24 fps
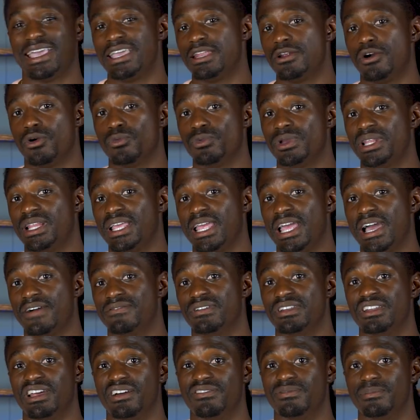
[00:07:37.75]
they don't really
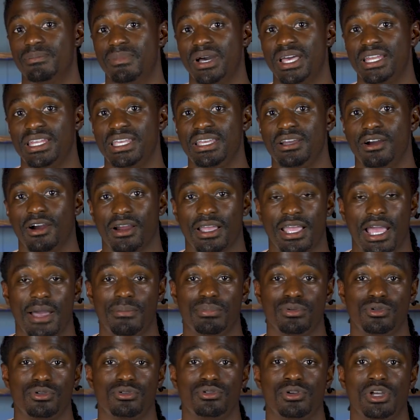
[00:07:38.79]
have enough money or
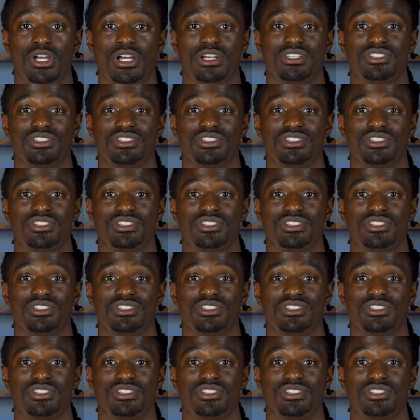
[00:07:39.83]
capital